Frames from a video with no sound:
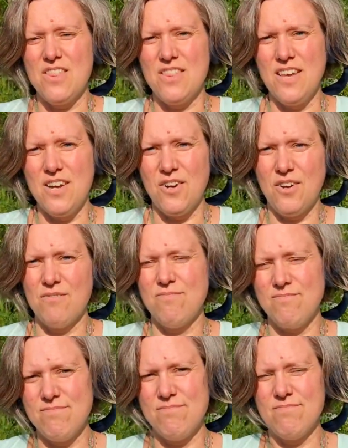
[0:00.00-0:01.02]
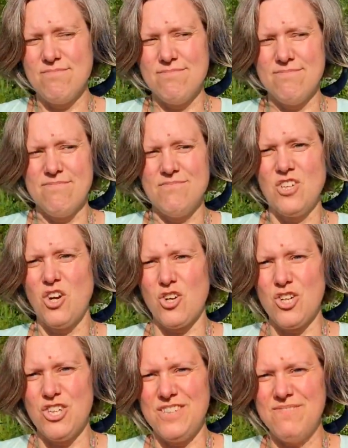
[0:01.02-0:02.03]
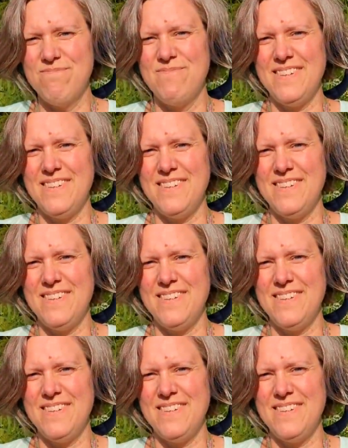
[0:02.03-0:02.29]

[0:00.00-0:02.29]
they're not good.